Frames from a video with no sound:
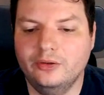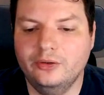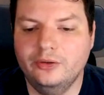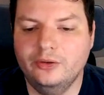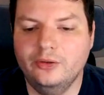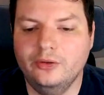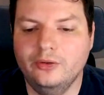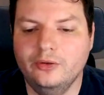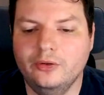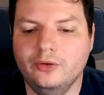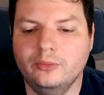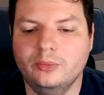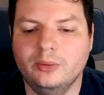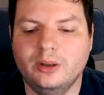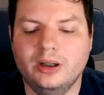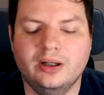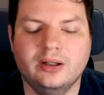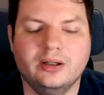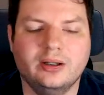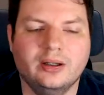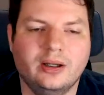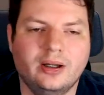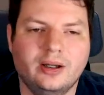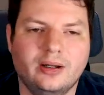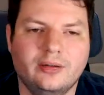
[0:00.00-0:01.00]
you
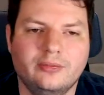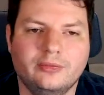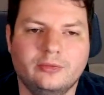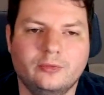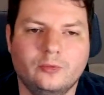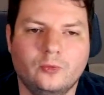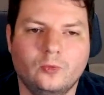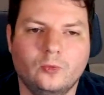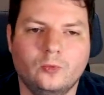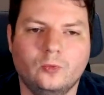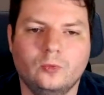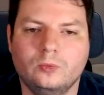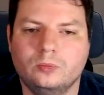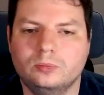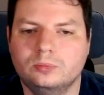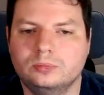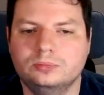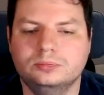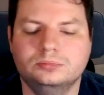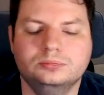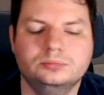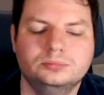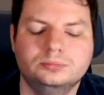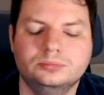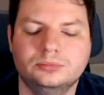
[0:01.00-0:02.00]
might have
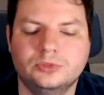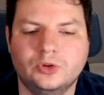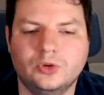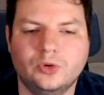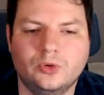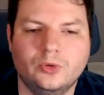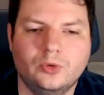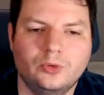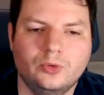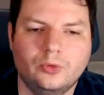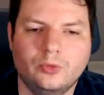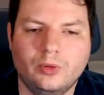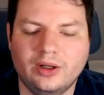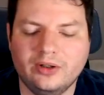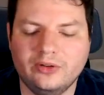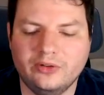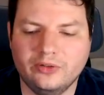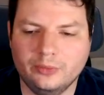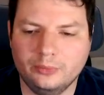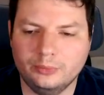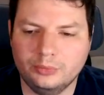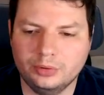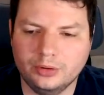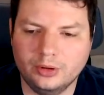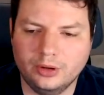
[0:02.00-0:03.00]
quite
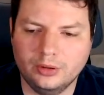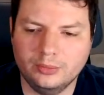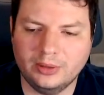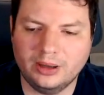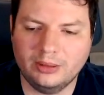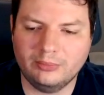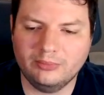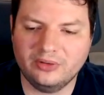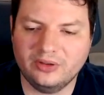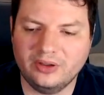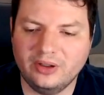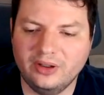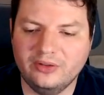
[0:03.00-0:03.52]
some problems.